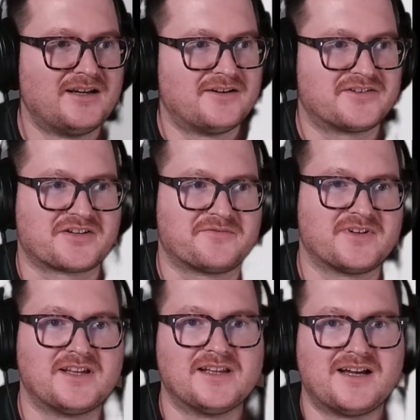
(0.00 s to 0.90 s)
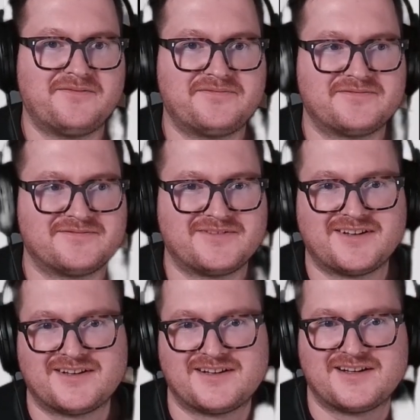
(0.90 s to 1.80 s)
which I really love.
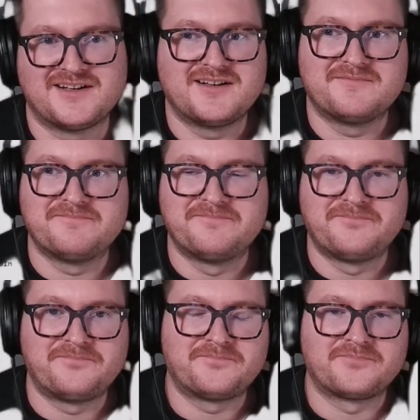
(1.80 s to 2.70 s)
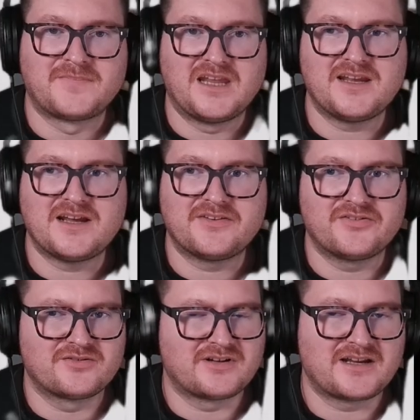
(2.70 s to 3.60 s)
Yeah,
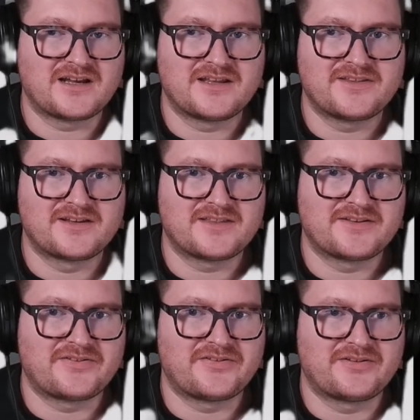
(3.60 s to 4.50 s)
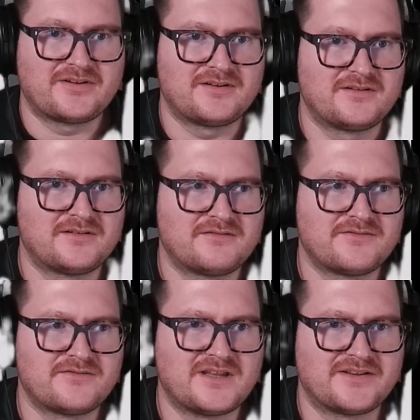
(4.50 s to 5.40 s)
so I think that's
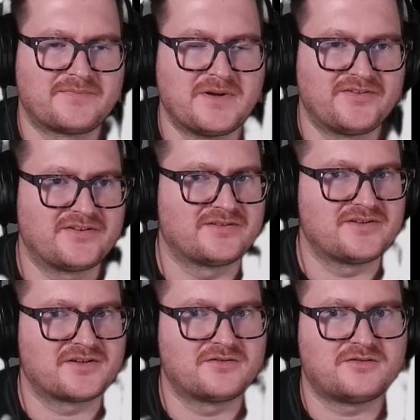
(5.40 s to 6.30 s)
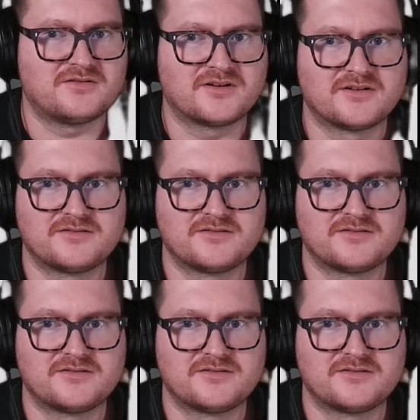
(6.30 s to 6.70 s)
basically the core.